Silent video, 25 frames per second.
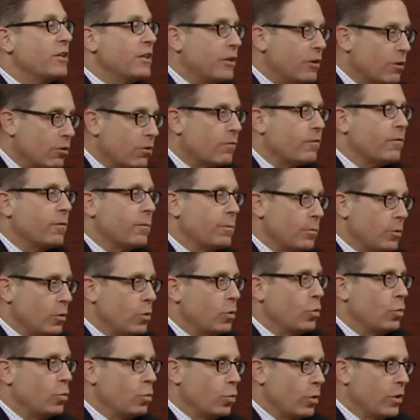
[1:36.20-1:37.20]
to hear from
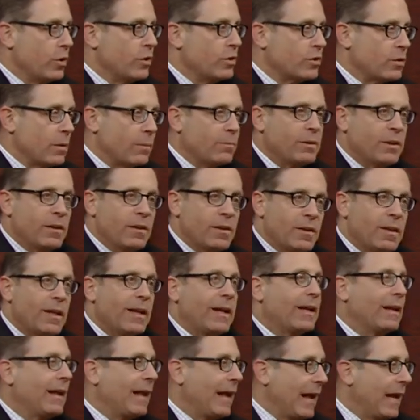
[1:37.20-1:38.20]
you was something that they
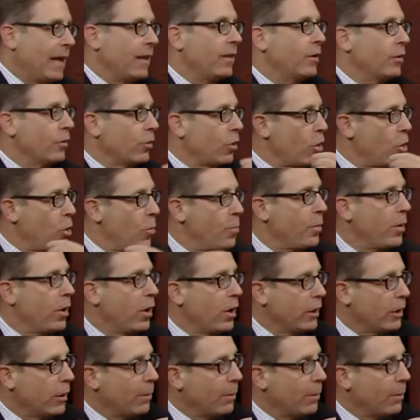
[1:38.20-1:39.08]
could hang their hope on